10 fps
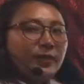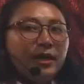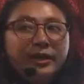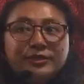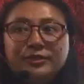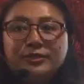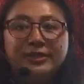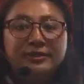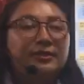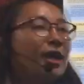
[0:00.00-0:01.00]
Hello
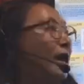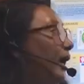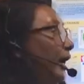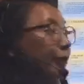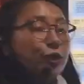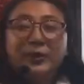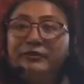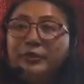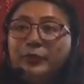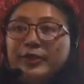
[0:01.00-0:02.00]
students, I hope
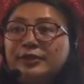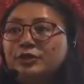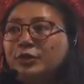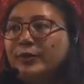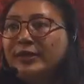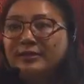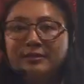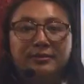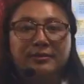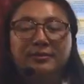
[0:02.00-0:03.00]
everyone is
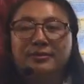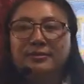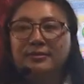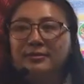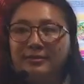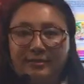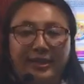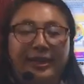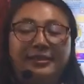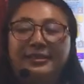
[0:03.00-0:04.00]

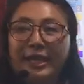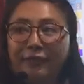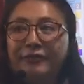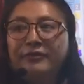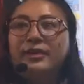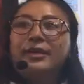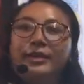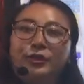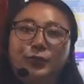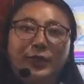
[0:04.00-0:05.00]
staying safe
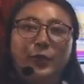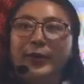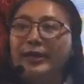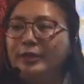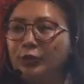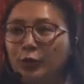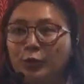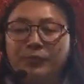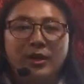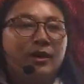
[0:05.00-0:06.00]
and doing well at home.
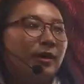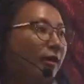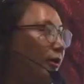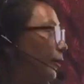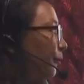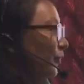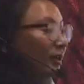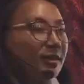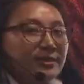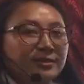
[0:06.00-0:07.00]

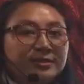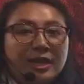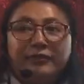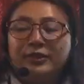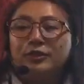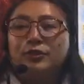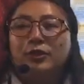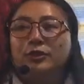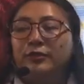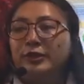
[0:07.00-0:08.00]
The staff and the school
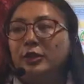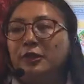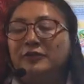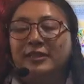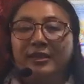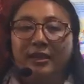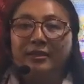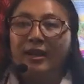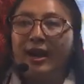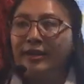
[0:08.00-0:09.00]
authority of Sacred Heart
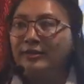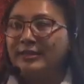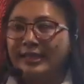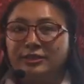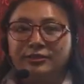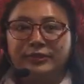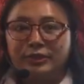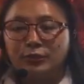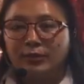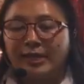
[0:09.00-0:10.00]
Higher Secondary
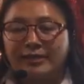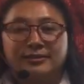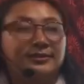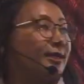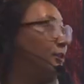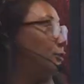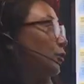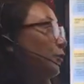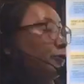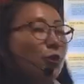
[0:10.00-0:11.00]
School has decided to go
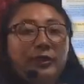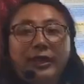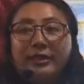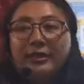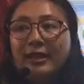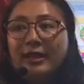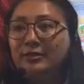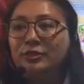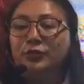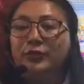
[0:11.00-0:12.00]
for online classes
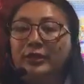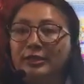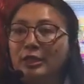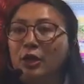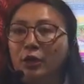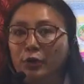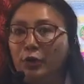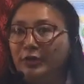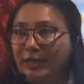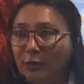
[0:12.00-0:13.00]
during this
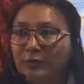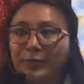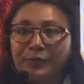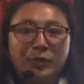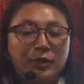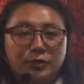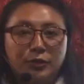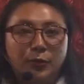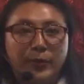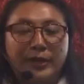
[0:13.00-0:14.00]
lockdown. So
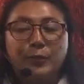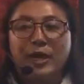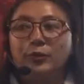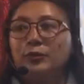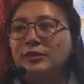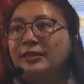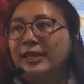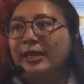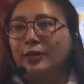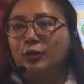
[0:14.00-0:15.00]
when we are all staying
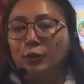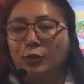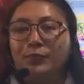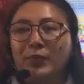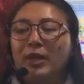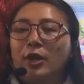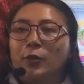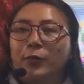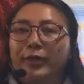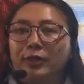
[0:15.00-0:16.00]
at home,
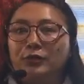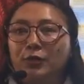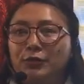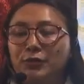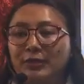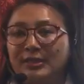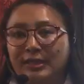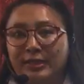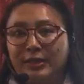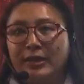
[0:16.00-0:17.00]
we should also
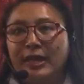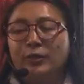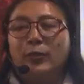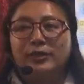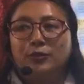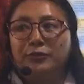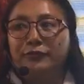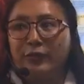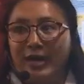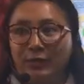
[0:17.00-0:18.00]
study and what is good
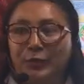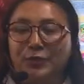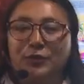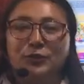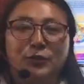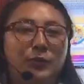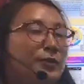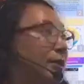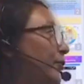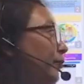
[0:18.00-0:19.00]
for us. We should also
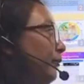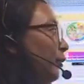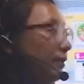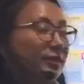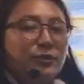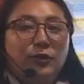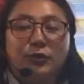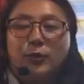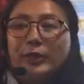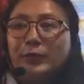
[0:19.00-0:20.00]
focus on
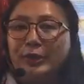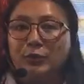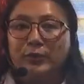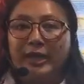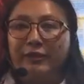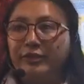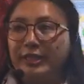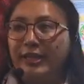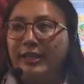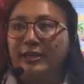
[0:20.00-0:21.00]
what we do every
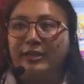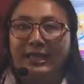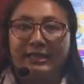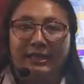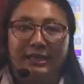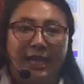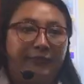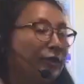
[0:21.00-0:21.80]
day in our daily life.